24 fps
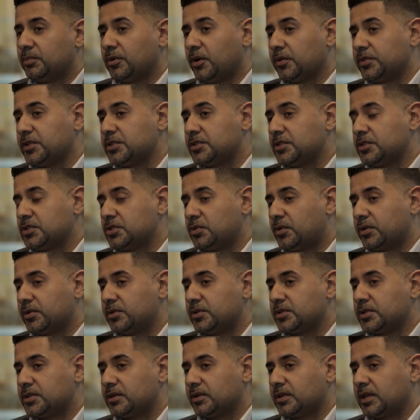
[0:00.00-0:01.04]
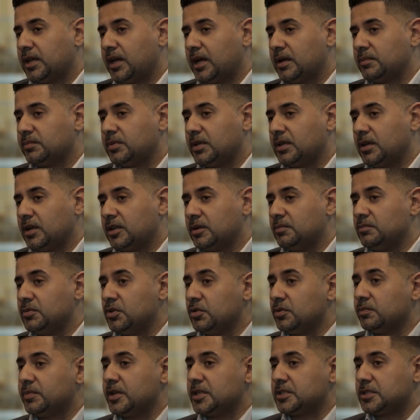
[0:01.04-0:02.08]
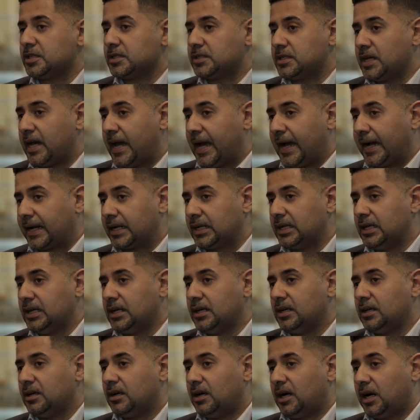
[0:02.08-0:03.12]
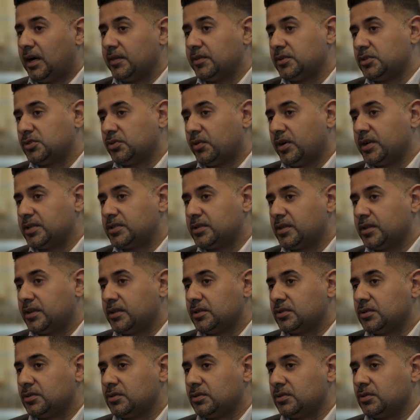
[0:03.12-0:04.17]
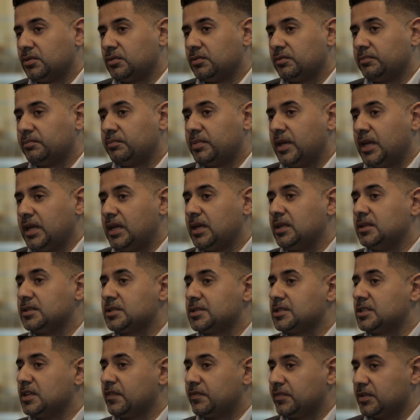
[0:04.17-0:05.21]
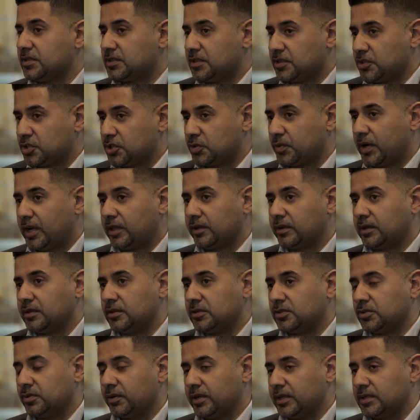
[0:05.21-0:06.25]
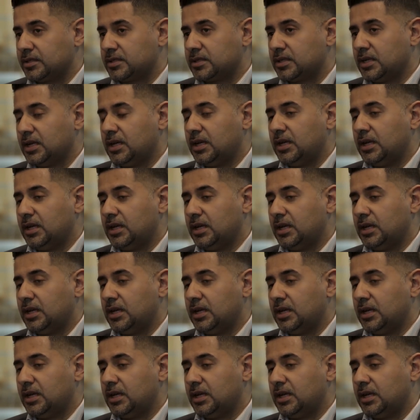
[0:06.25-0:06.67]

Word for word: But at both these disorders, there can be an immune-based attack on the joints, leading to pain, stiffness, and swelling of the joints.